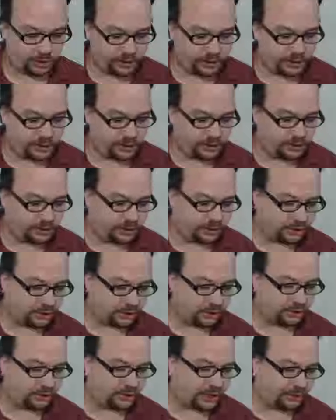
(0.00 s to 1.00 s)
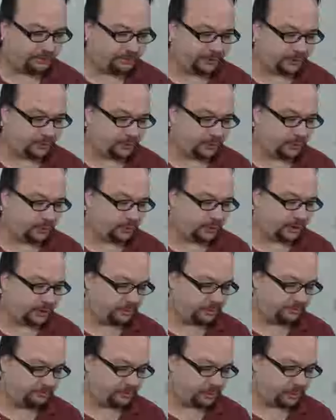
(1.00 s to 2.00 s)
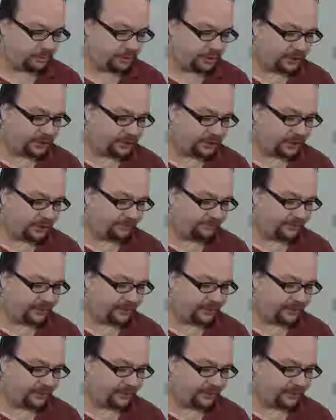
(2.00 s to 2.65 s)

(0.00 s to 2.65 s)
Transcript: to get into the topic real quick before we see if